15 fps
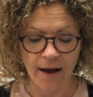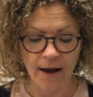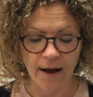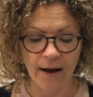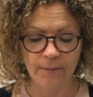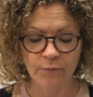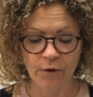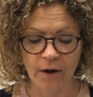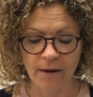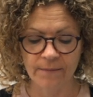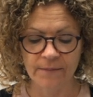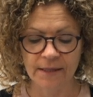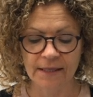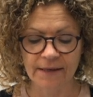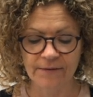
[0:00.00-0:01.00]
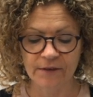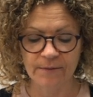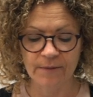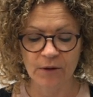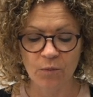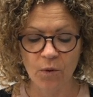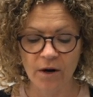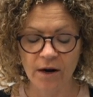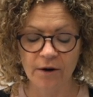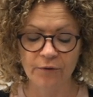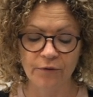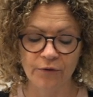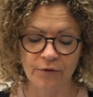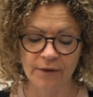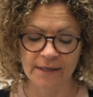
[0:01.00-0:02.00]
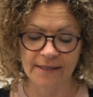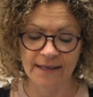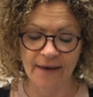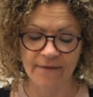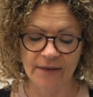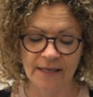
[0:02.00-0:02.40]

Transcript: Amram lived to be 137.